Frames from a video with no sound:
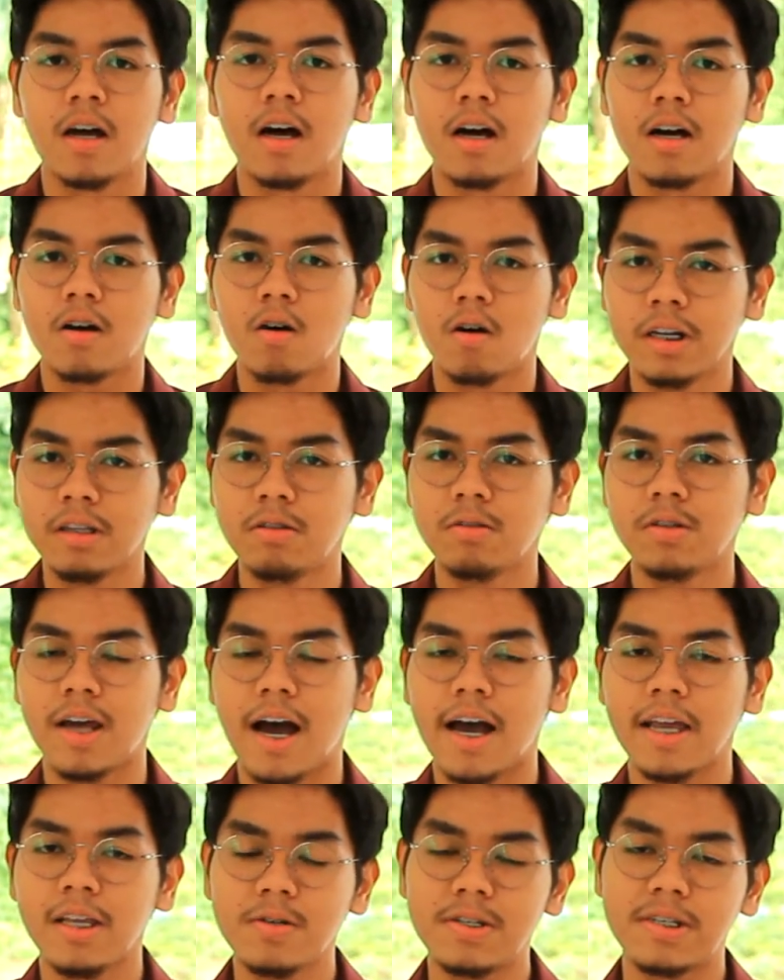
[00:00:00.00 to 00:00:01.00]
According to the
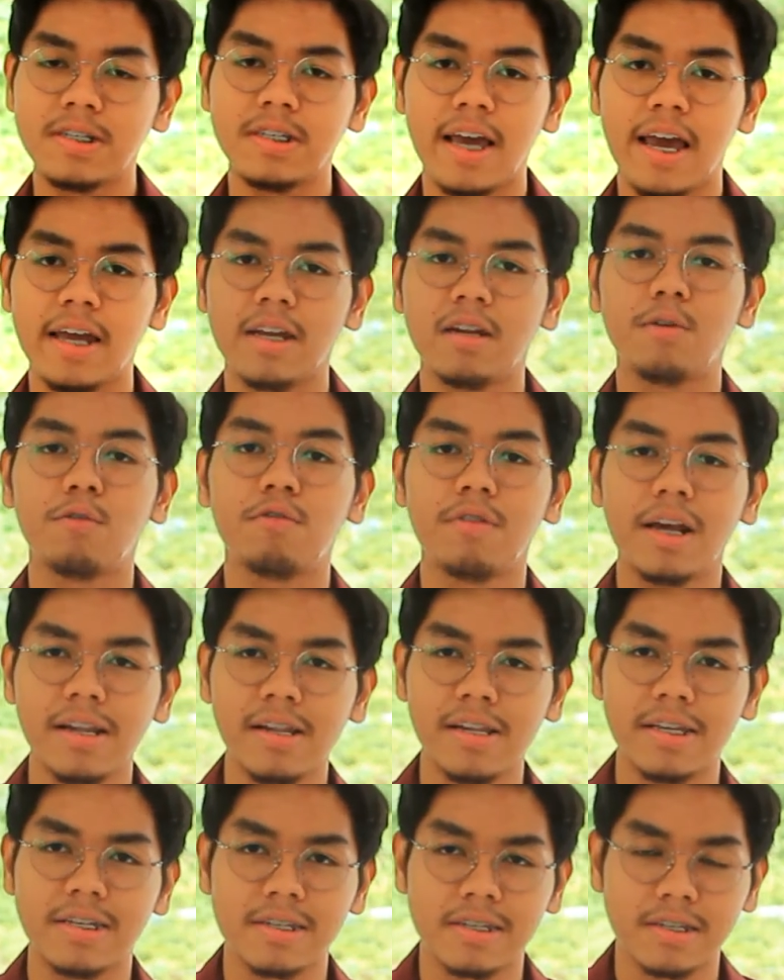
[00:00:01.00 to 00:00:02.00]
IUCN Red
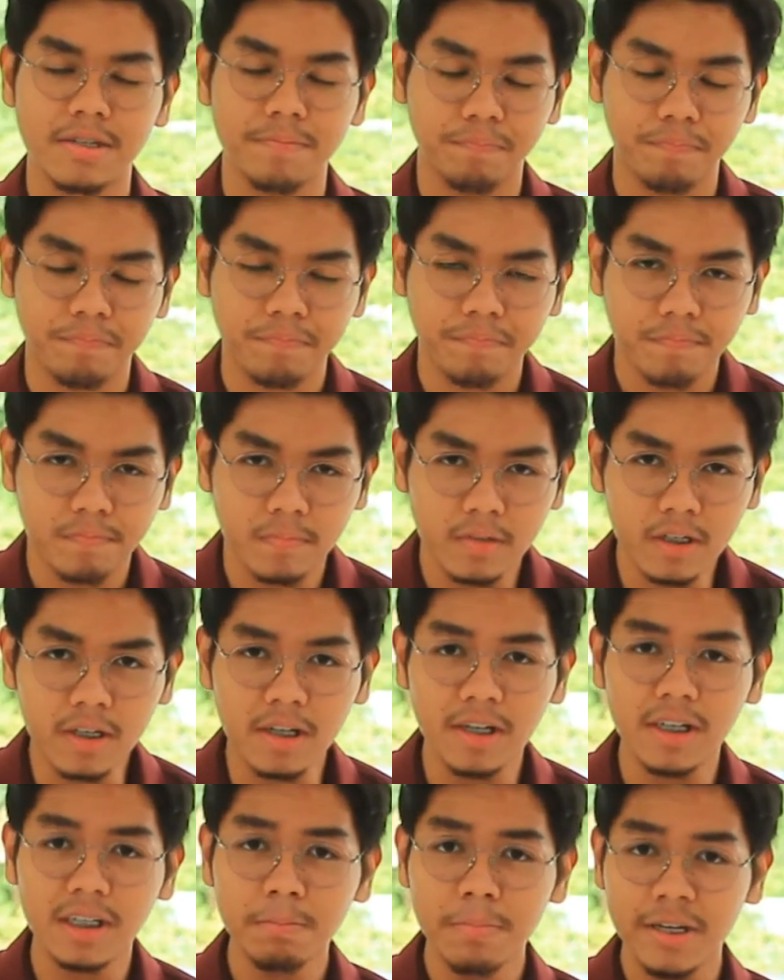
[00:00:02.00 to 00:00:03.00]
List,
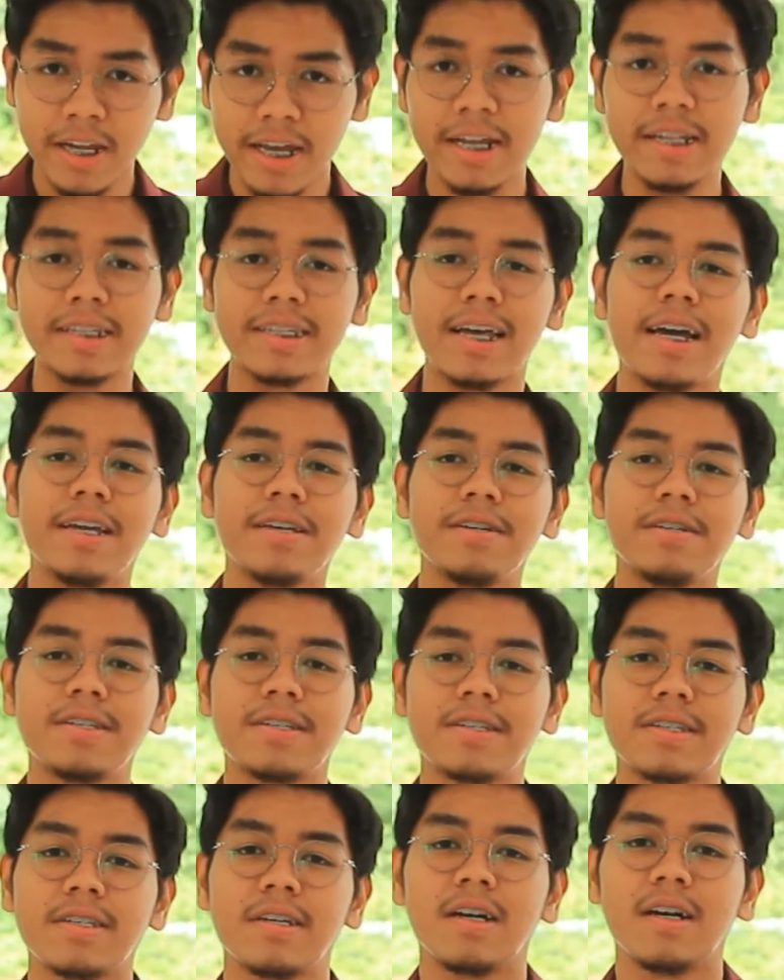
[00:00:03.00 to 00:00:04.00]
the Malayan
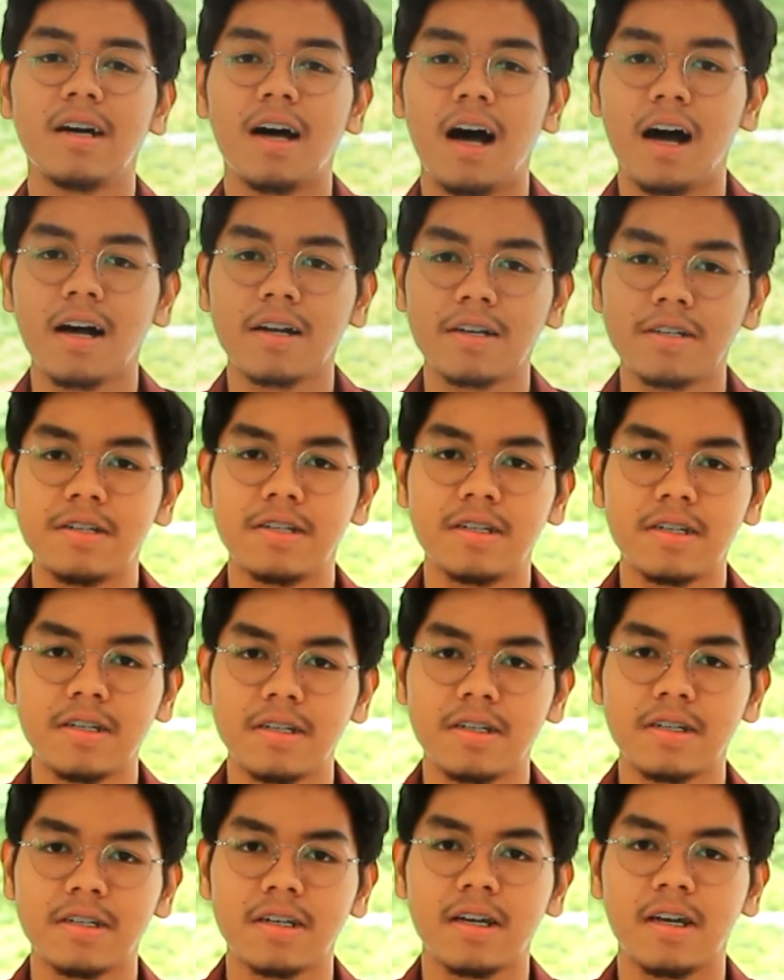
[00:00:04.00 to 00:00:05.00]
tigers are
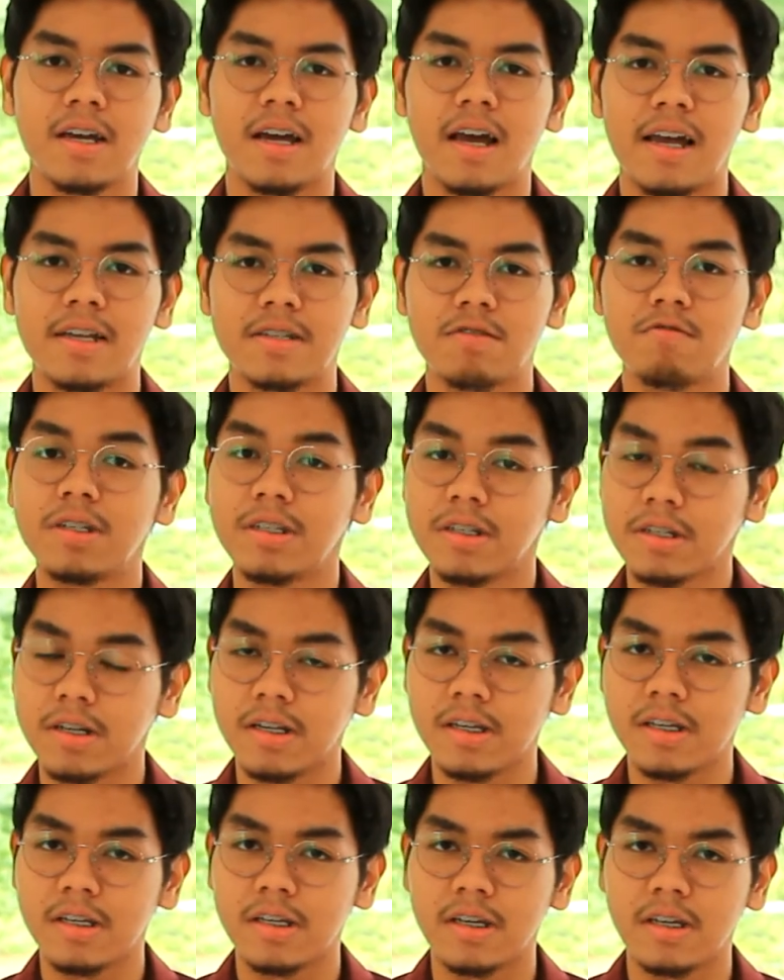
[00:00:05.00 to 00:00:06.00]
considered as
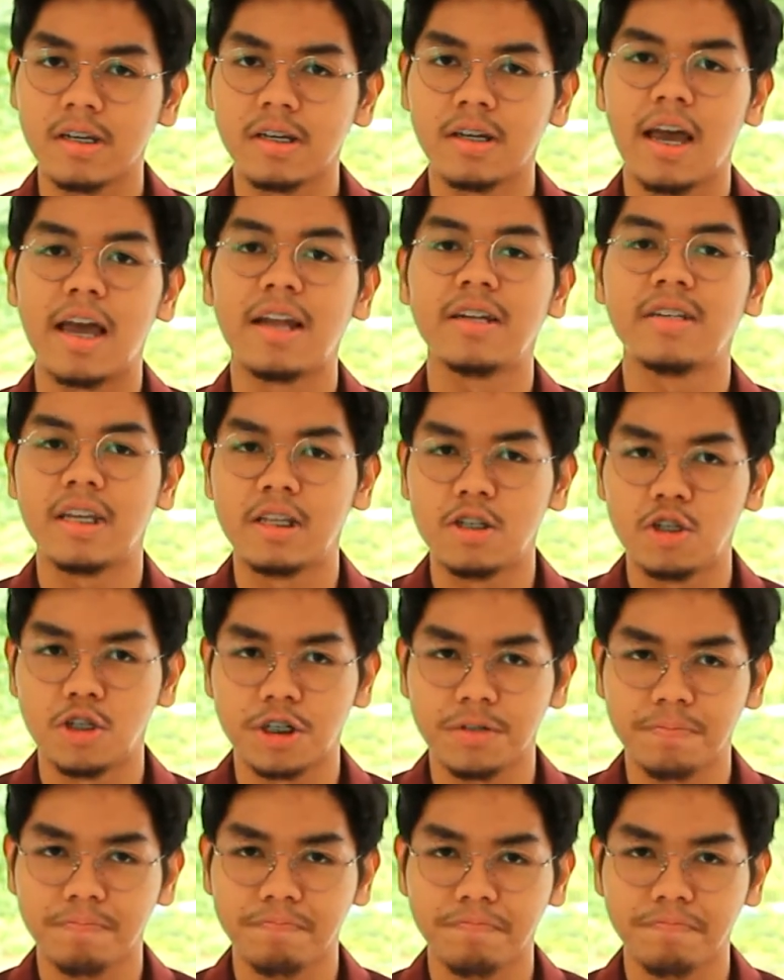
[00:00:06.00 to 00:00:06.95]
critically endangered.